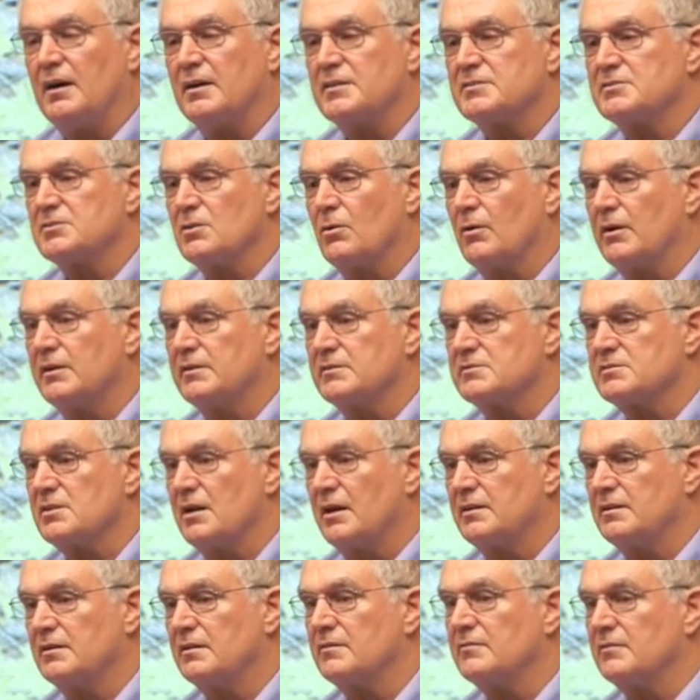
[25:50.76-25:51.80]
So I
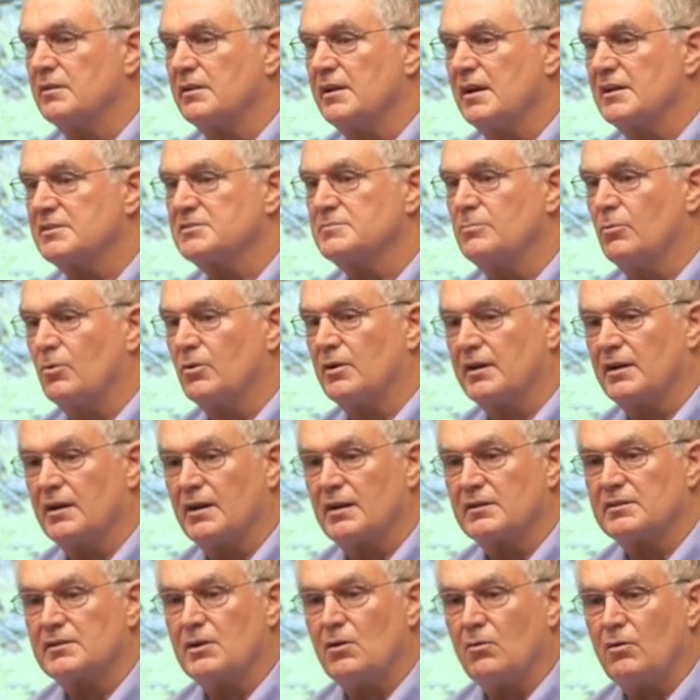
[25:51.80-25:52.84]
decided the next morning
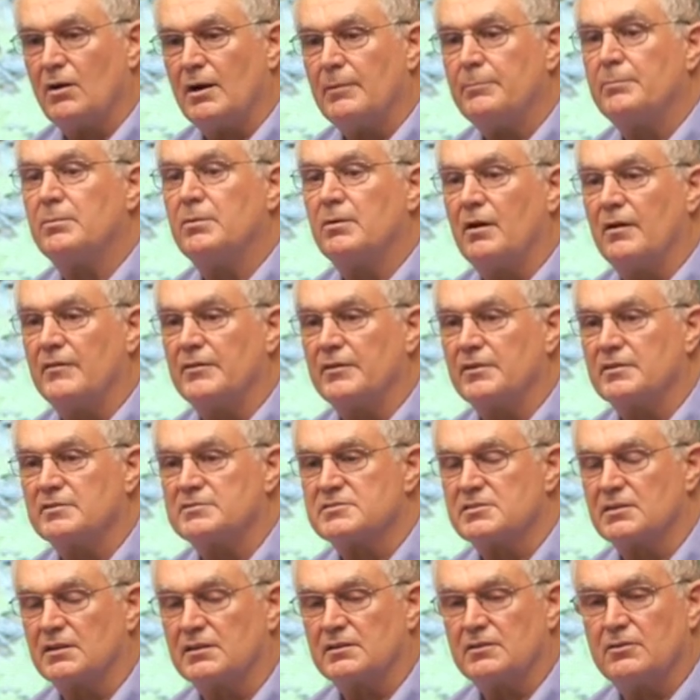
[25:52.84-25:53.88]
I'd go up on the
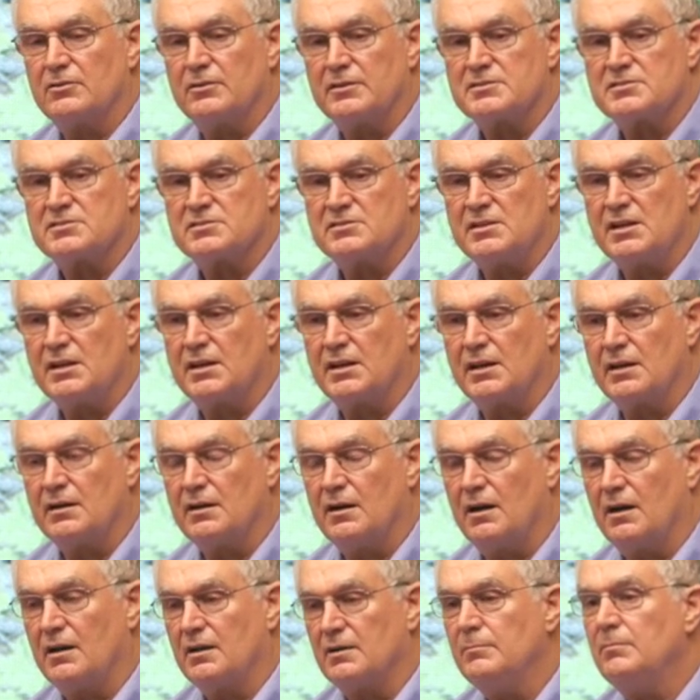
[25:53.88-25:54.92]
signal and sneak in
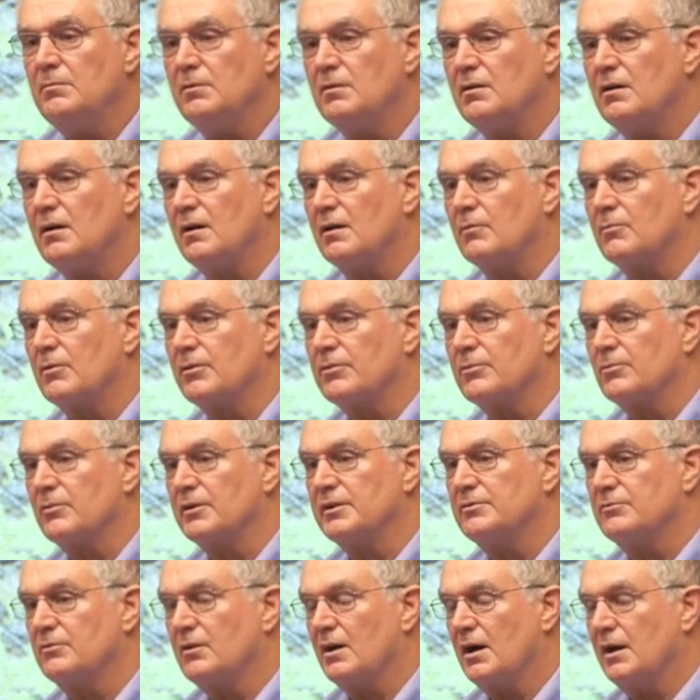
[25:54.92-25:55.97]
on them with the
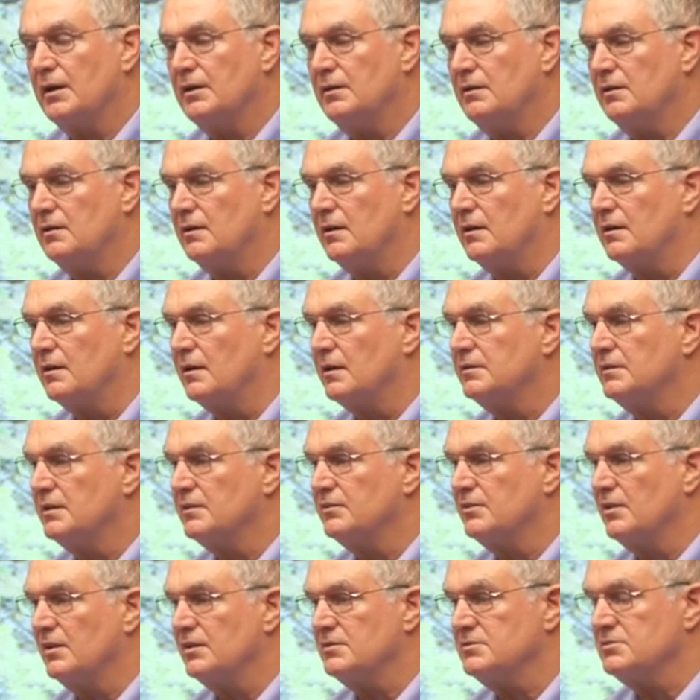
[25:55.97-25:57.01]
wind right, and I
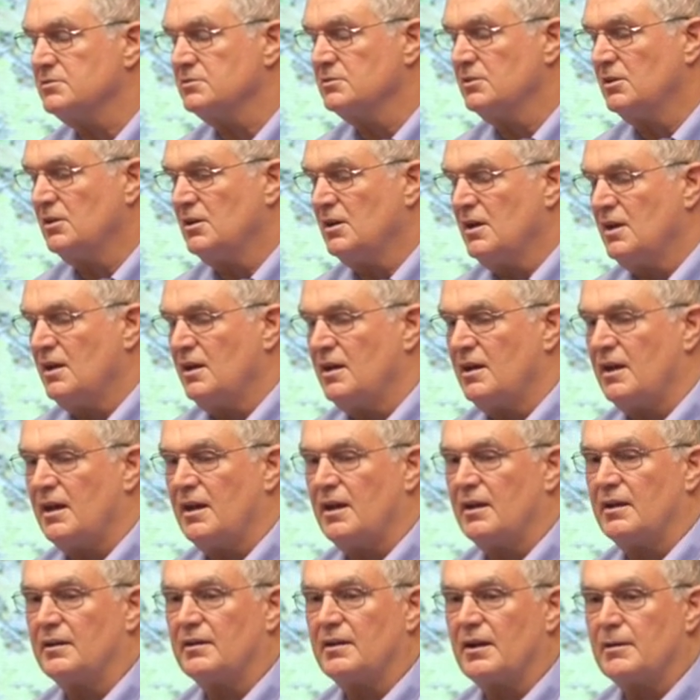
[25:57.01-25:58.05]
did this.
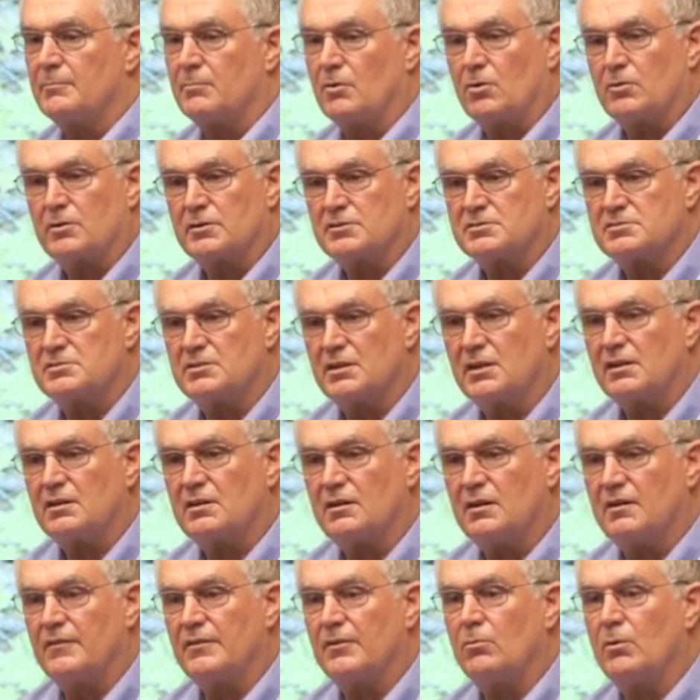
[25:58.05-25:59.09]
And I broke a stick
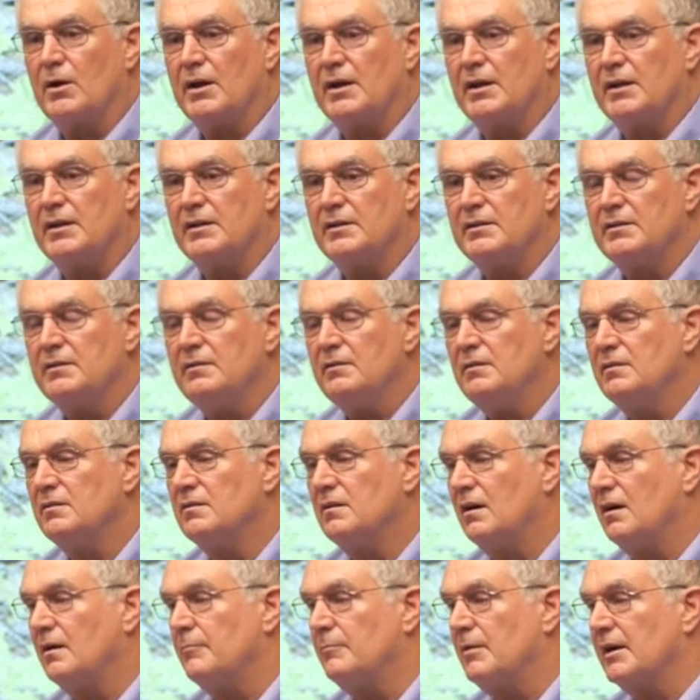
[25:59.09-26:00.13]
on the way in.
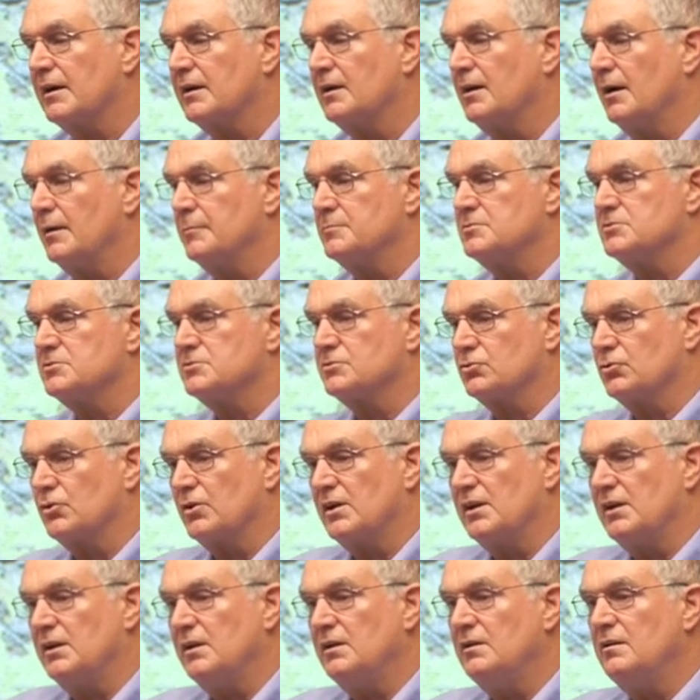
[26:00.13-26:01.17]
My cubs
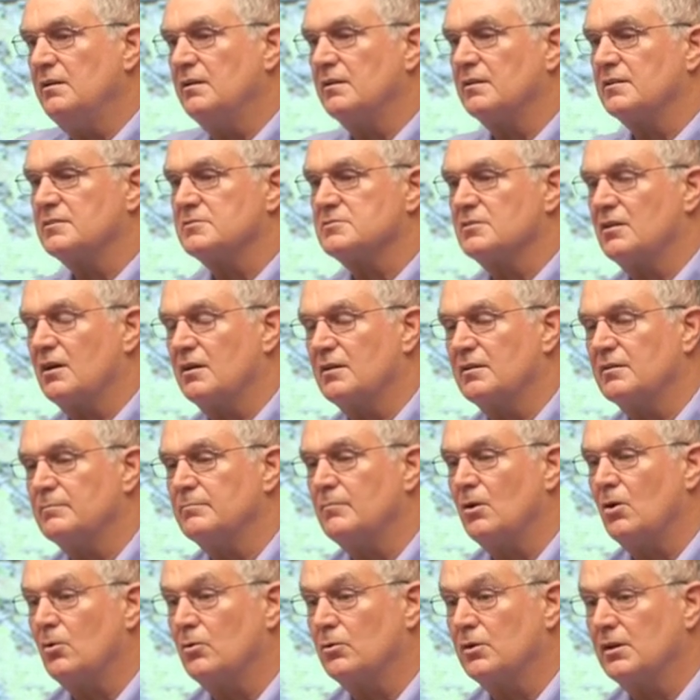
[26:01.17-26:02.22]
treed and started
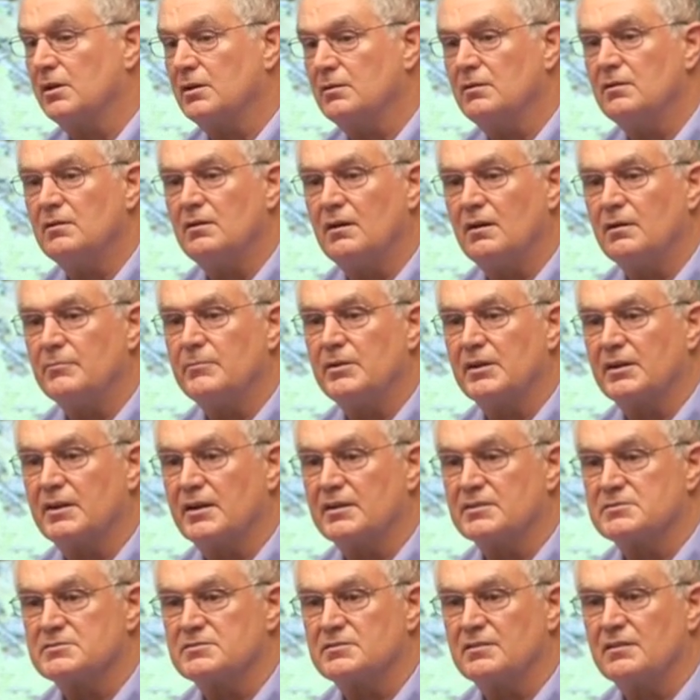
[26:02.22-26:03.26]
moaning
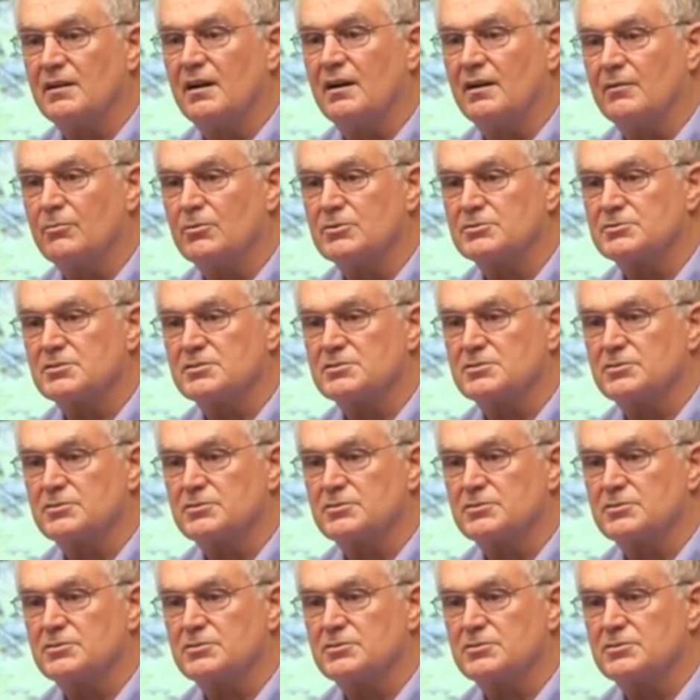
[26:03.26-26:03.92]
because I was a